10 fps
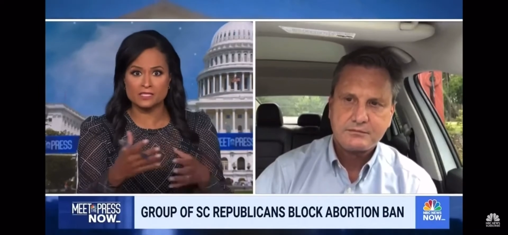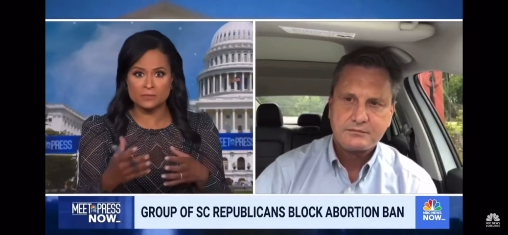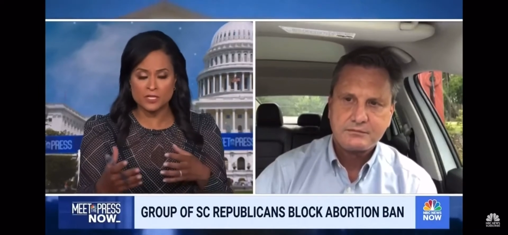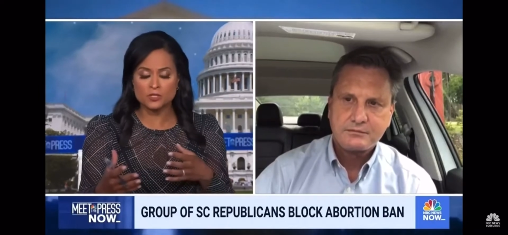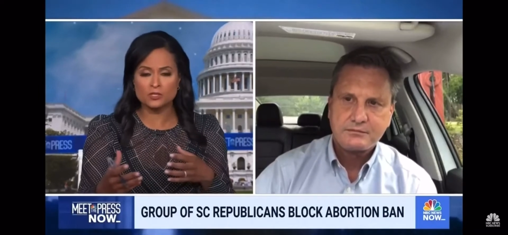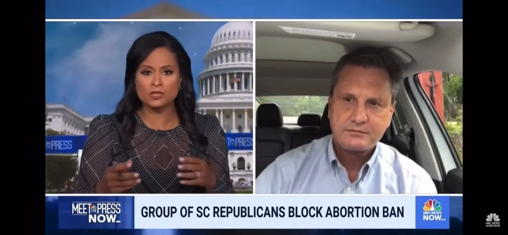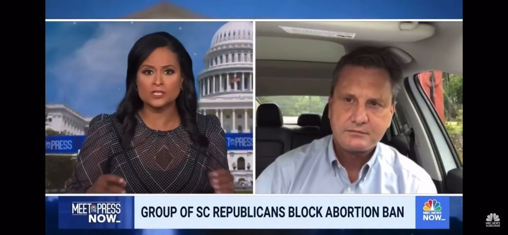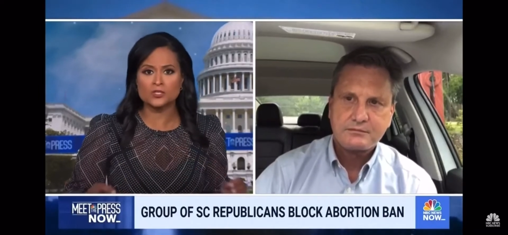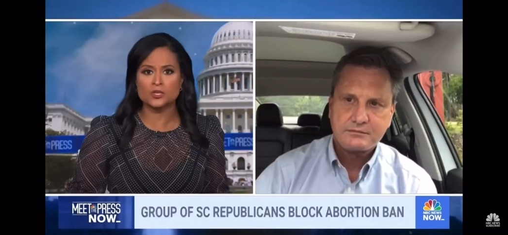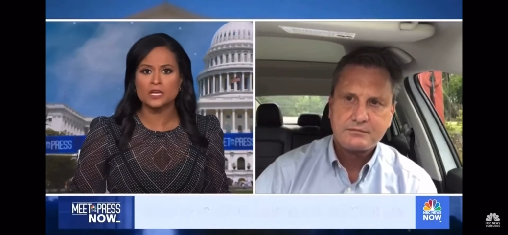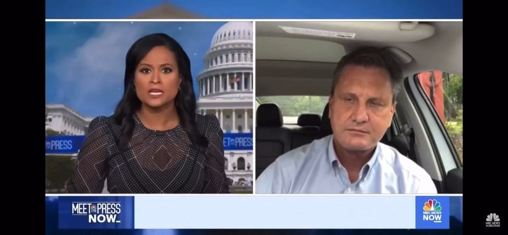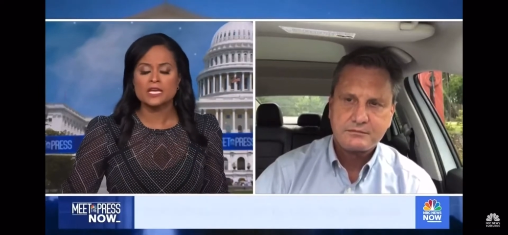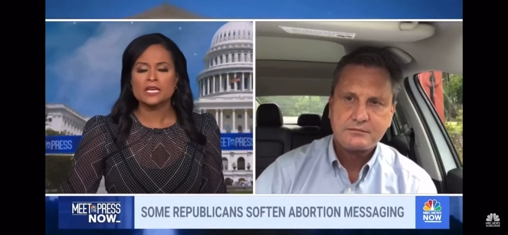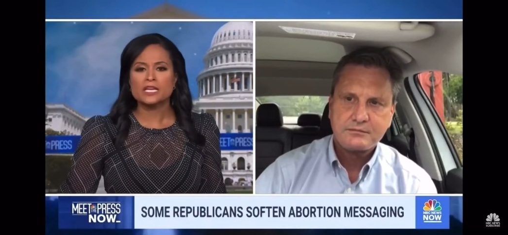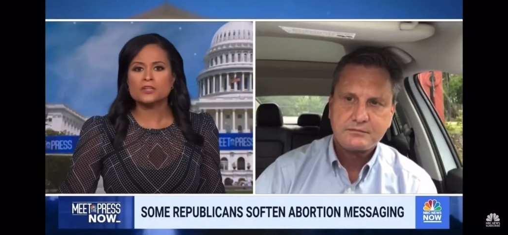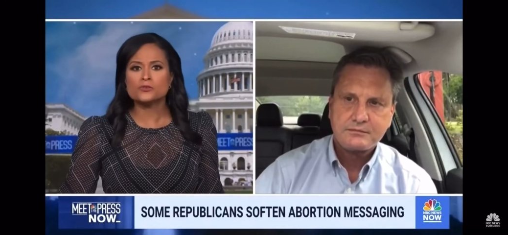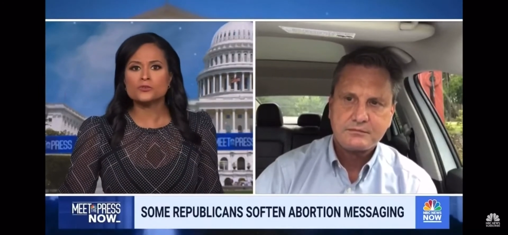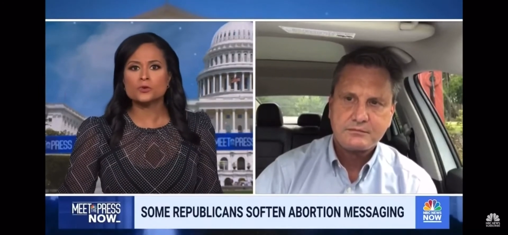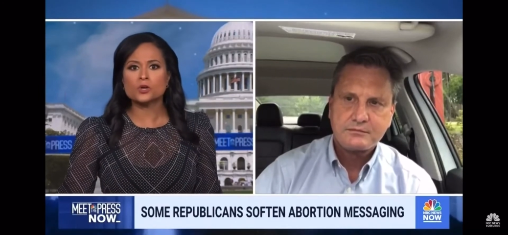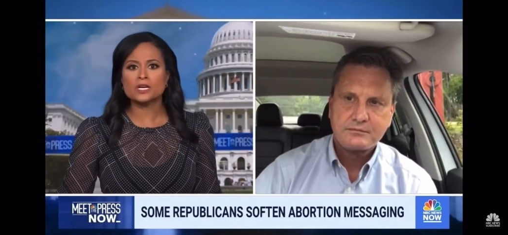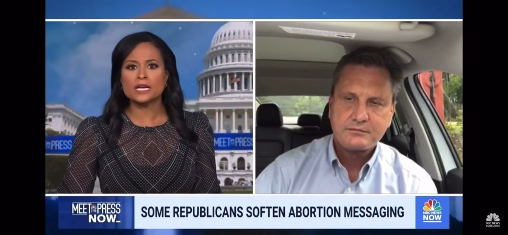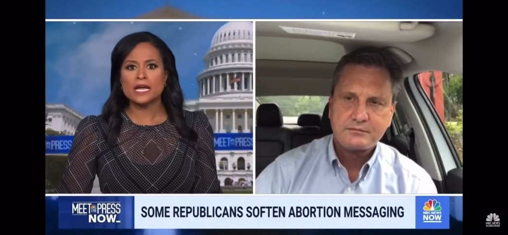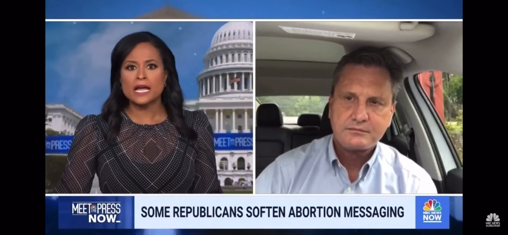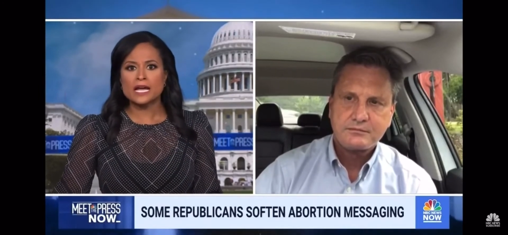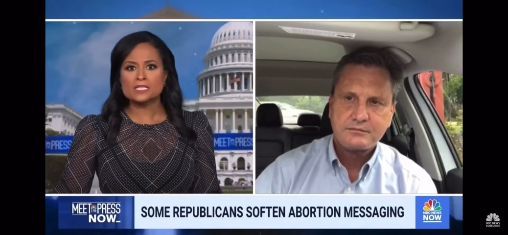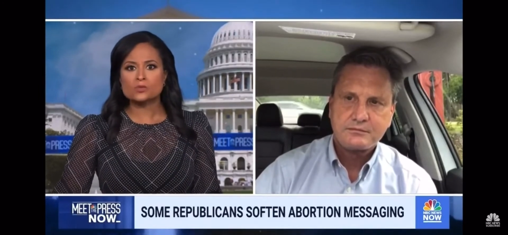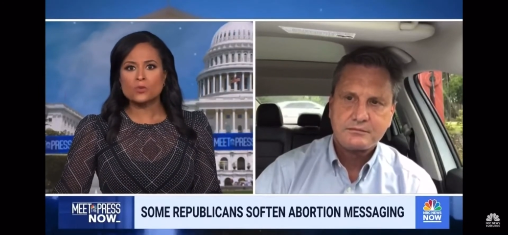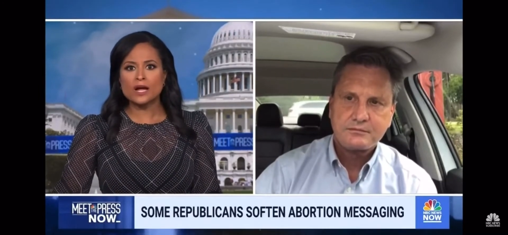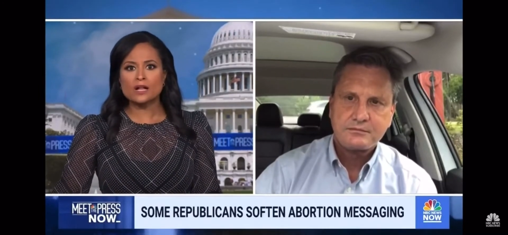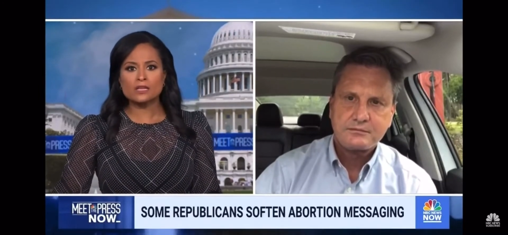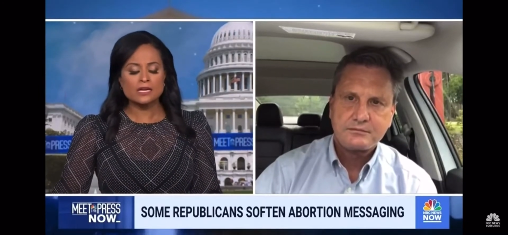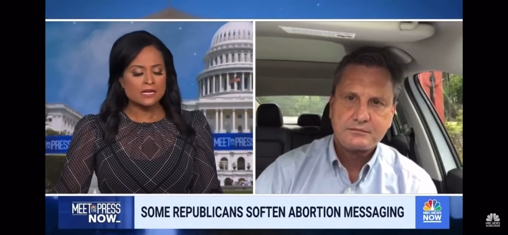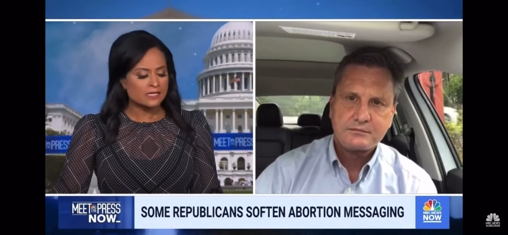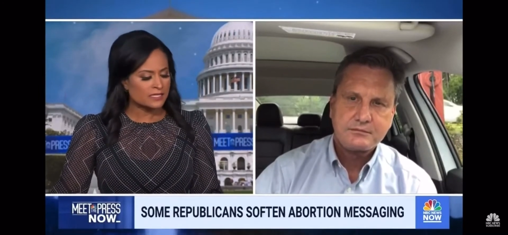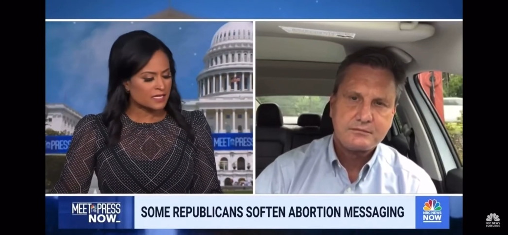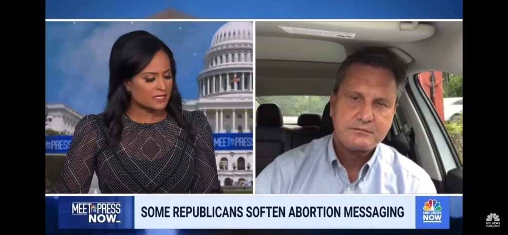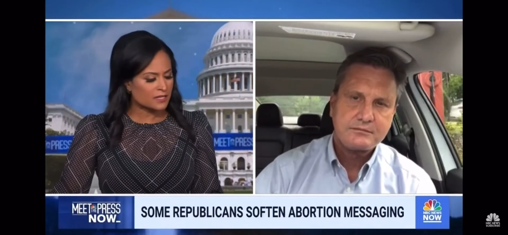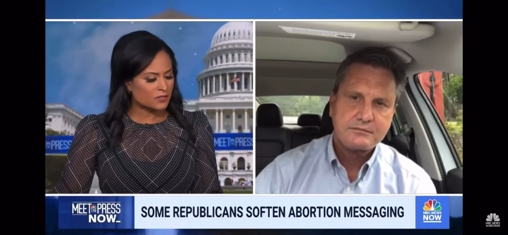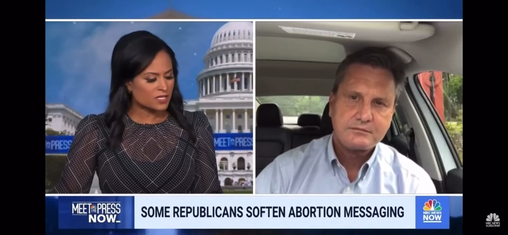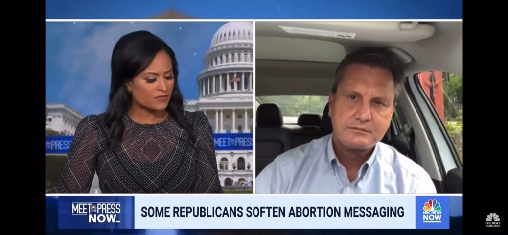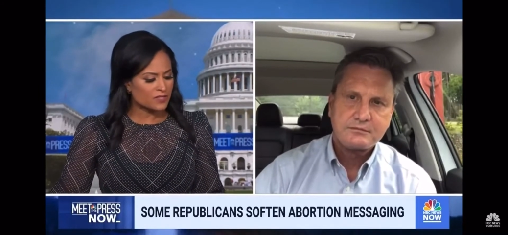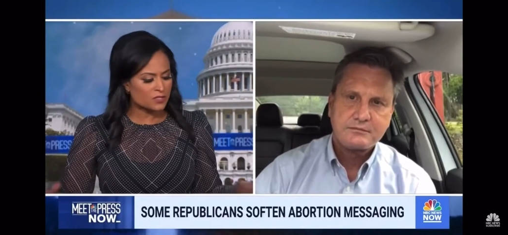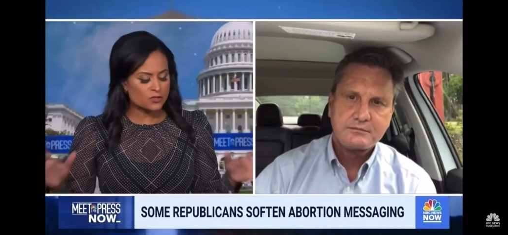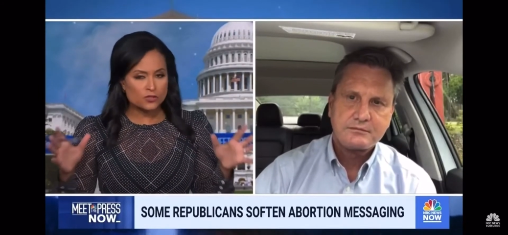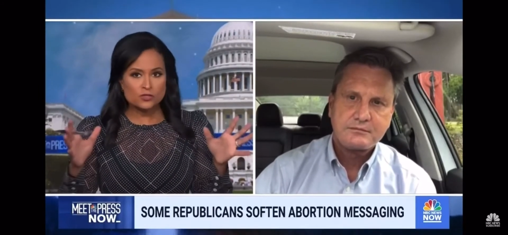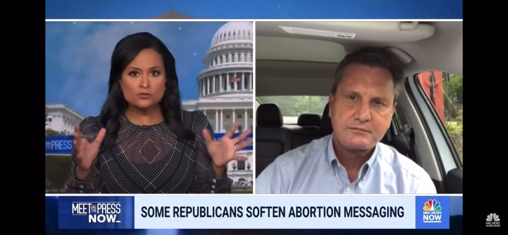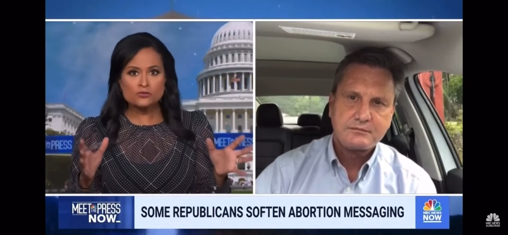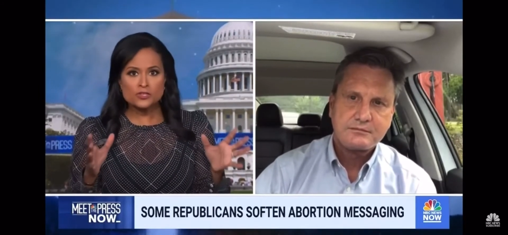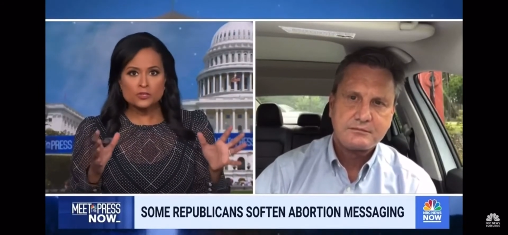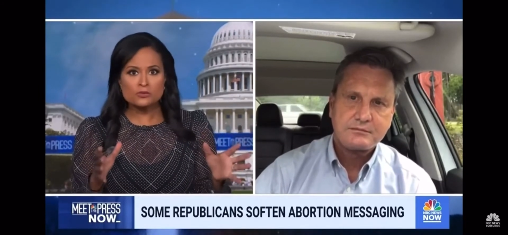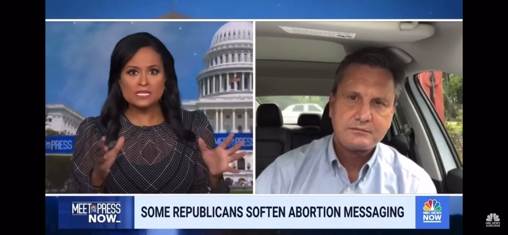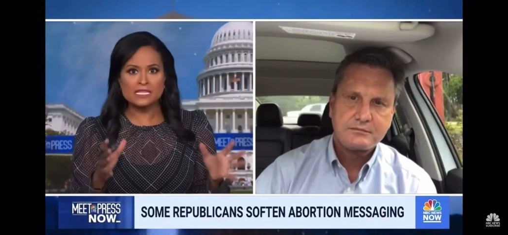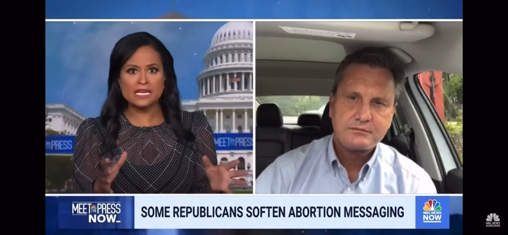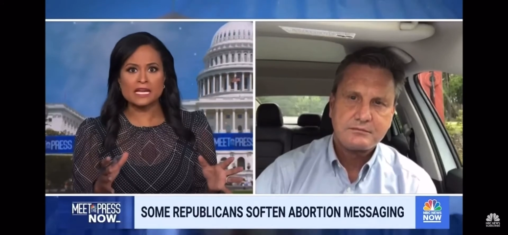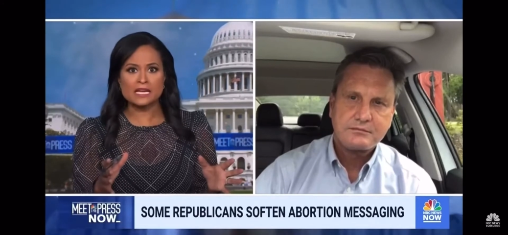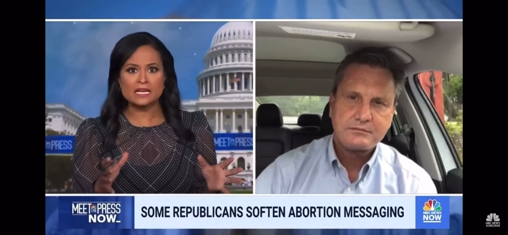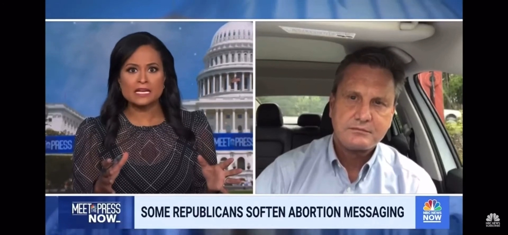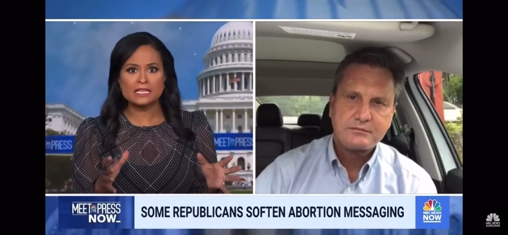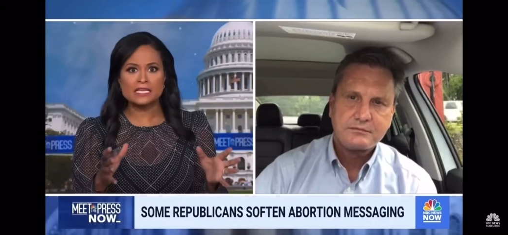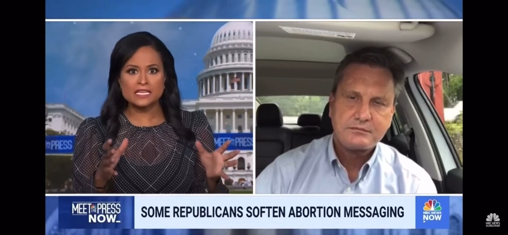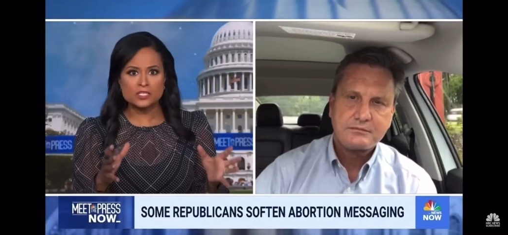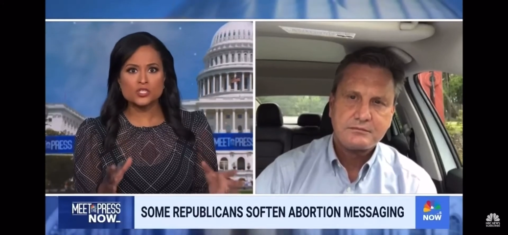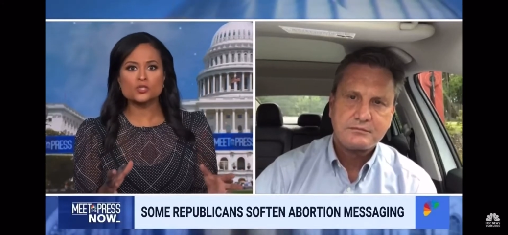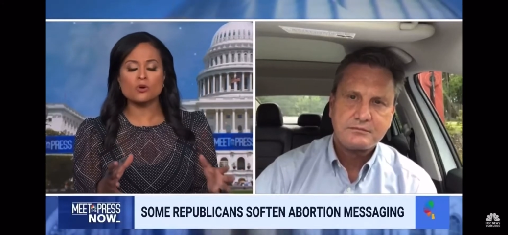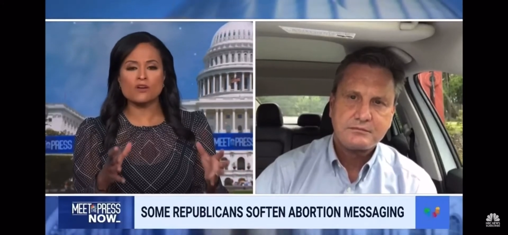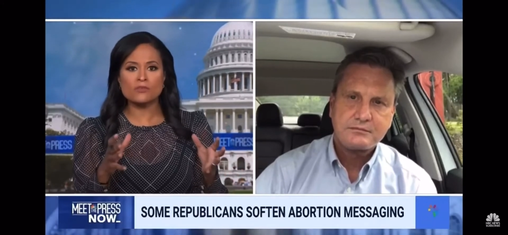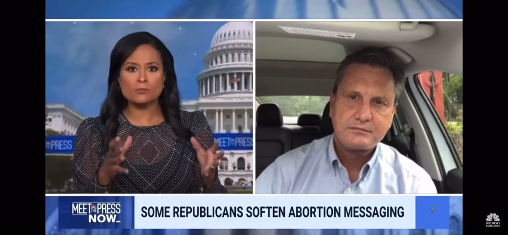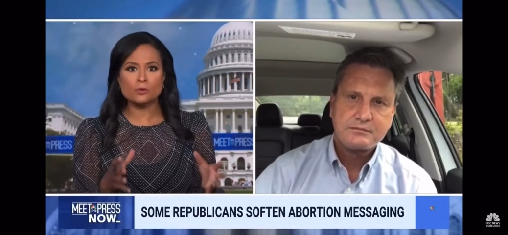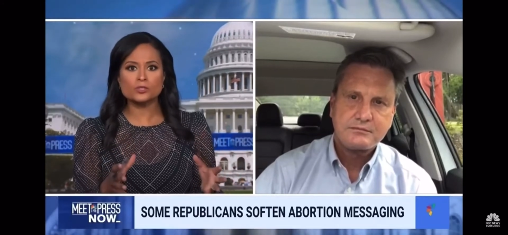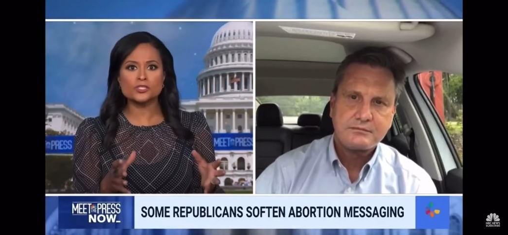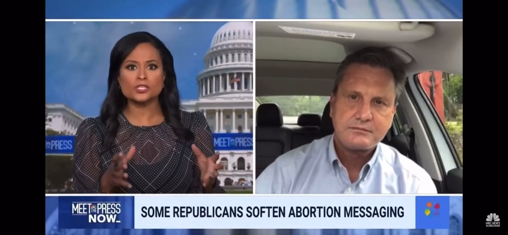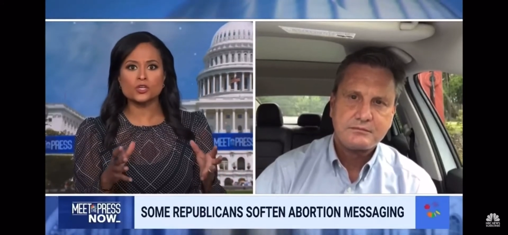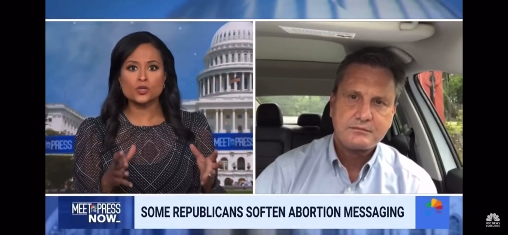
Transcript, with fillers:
Speaker 1: special election in New York as well. State Senator Davis, do you think the issue of abortion